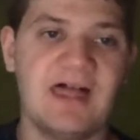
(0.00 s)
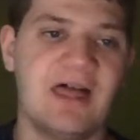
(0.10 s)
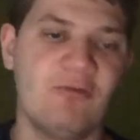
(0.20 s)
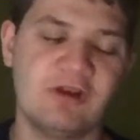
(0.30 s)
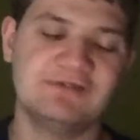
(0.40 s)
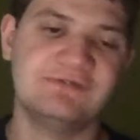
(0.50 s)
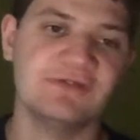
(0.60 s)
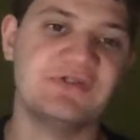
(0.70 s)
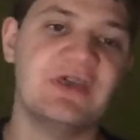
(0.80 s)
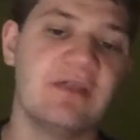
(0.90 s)
Westfield
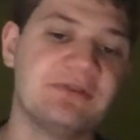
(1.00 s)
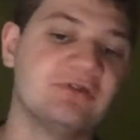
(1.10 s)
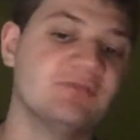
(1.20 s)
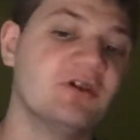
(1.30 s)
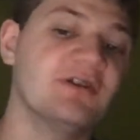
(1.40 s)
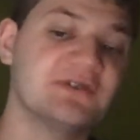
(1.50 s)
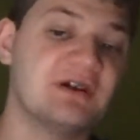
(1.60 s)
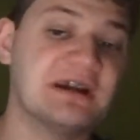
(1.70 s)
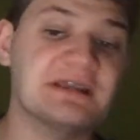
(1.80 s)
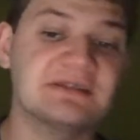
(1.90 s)
South Shore Mall.
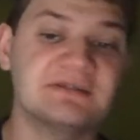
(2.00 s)
Sorry.